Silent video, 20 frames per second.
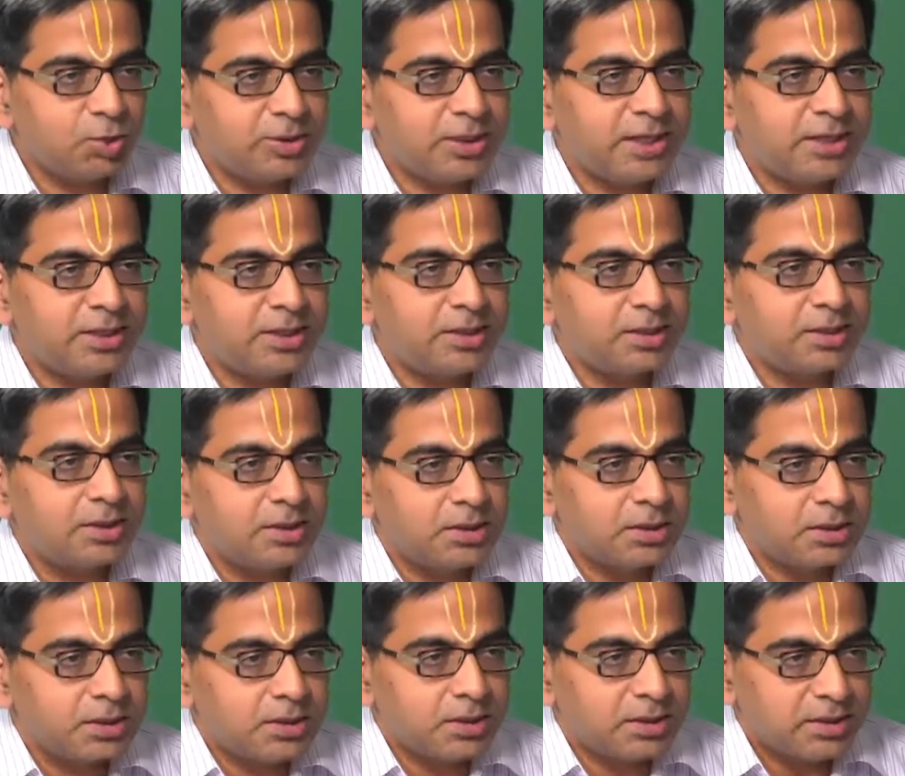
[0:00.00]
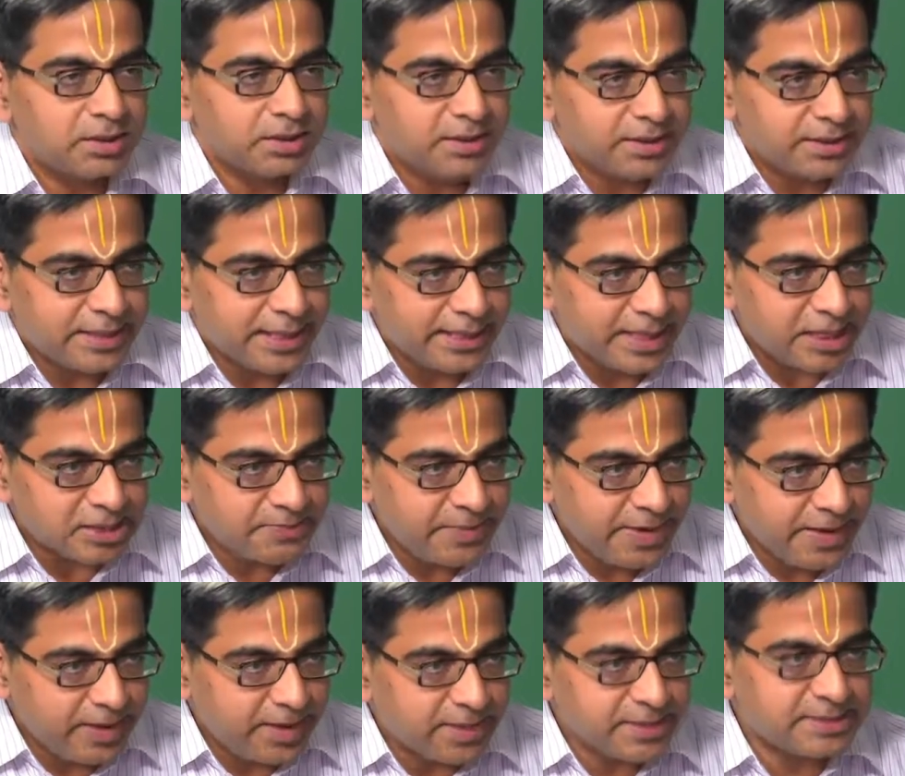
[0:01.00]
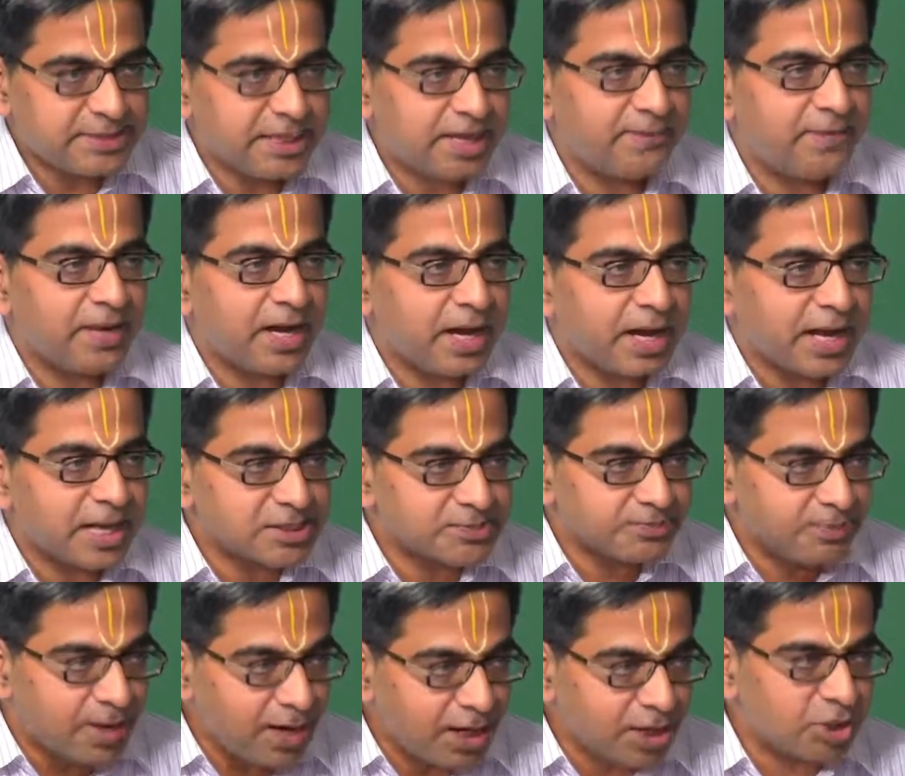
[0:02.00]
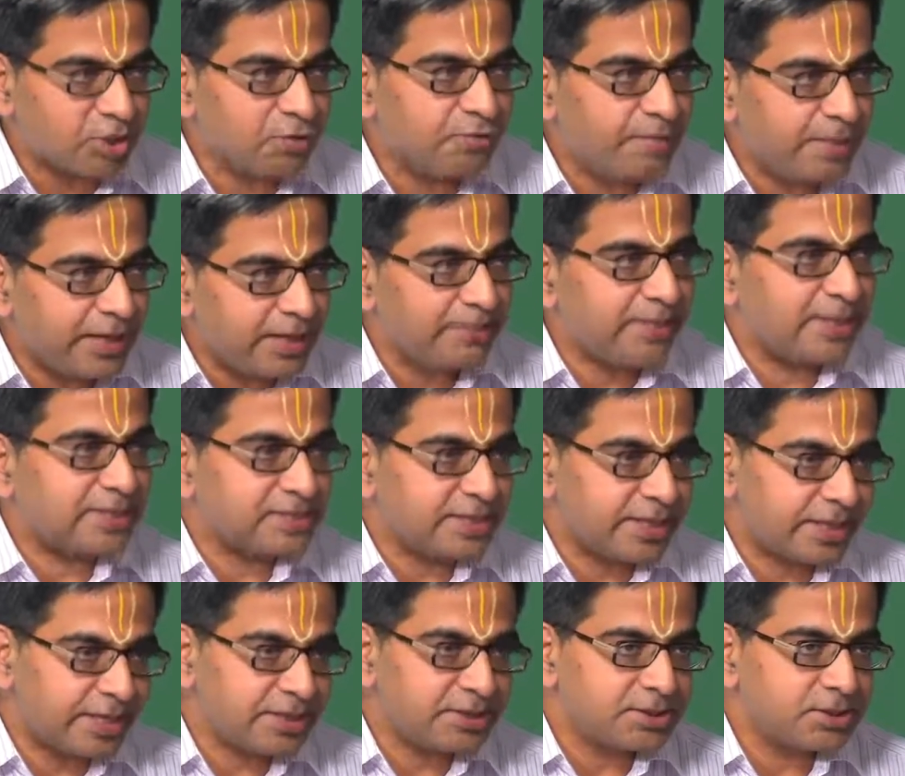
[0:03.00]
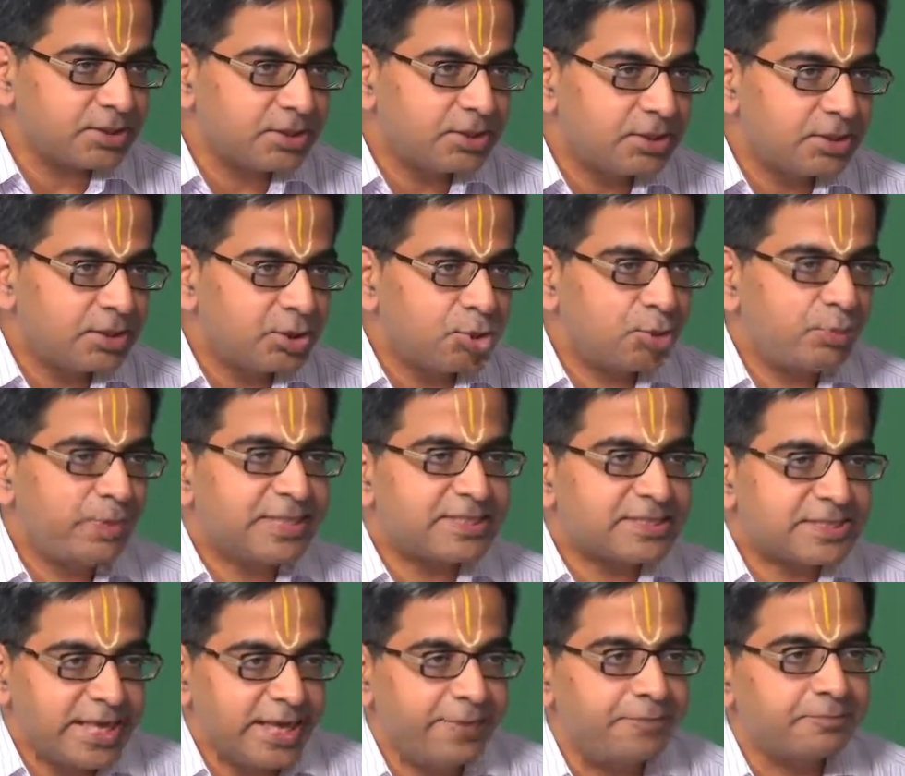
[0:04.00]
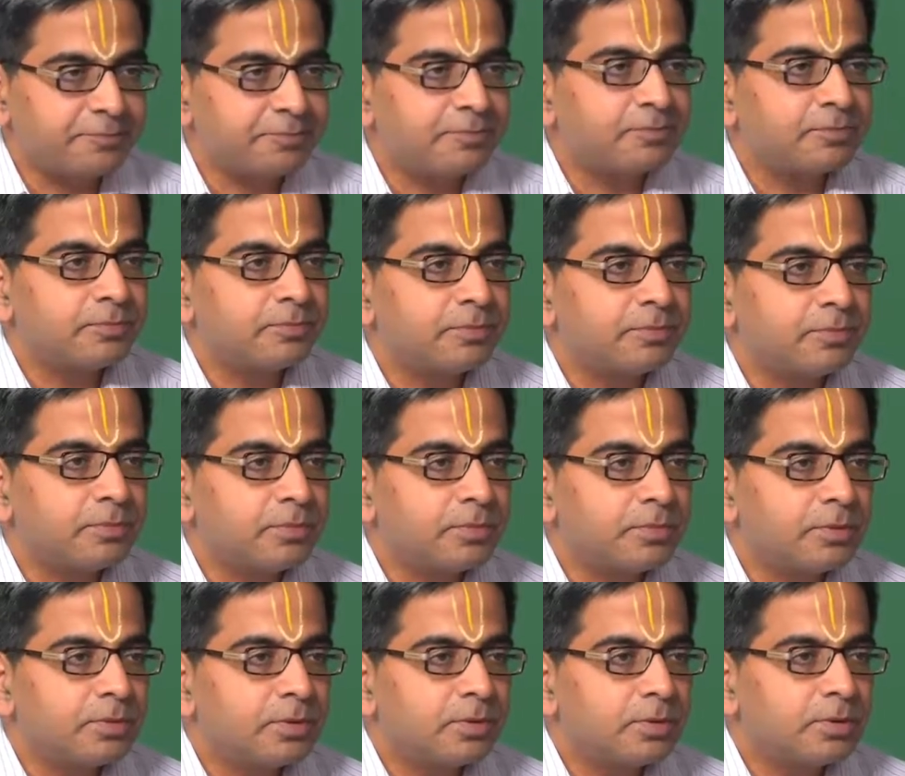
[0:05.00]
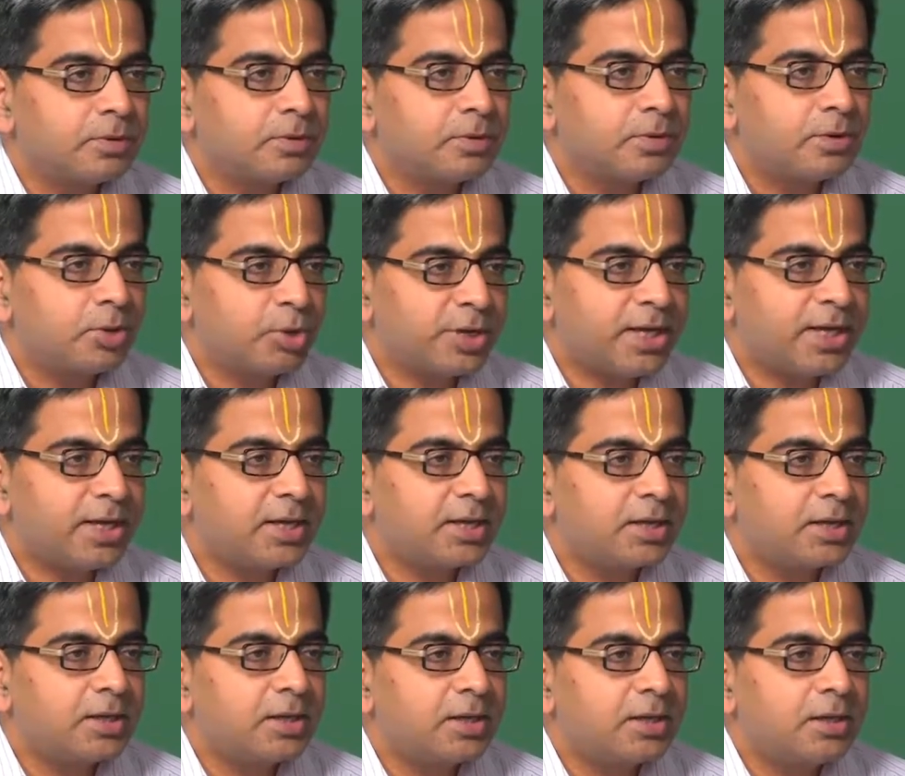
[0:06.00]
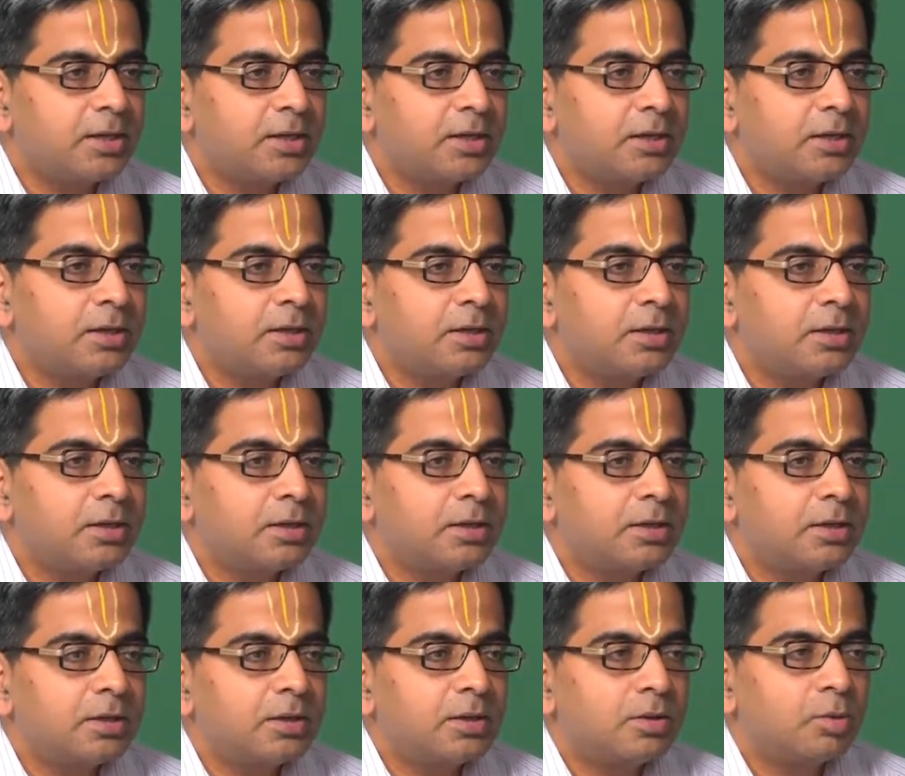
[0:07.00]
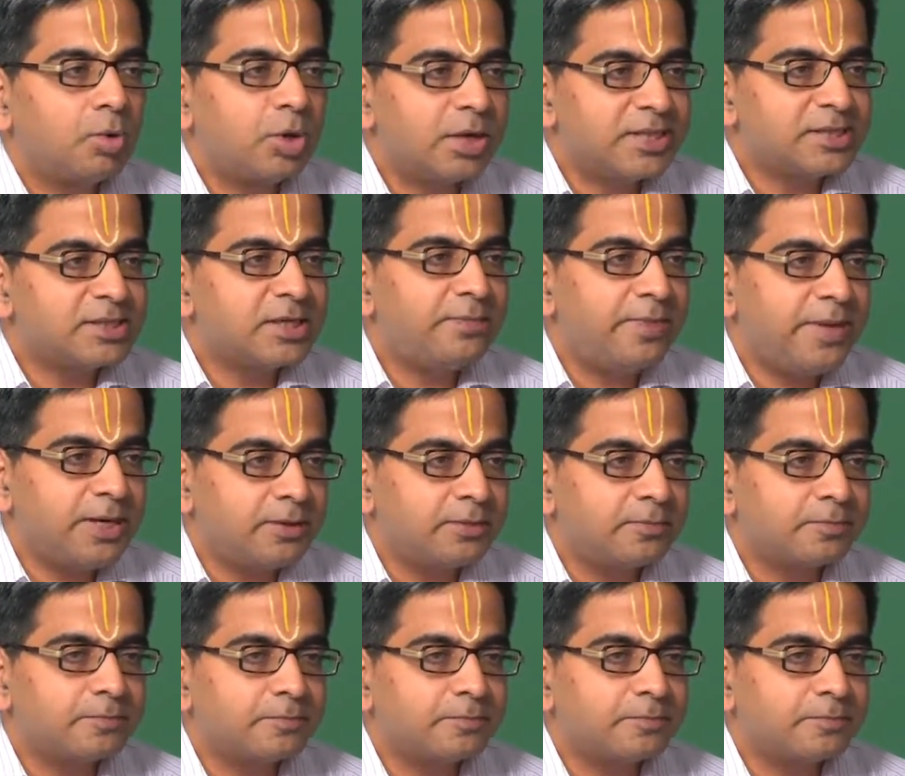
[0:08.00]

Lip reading: that has been received as part of my message to be same. Okay. What does that mean?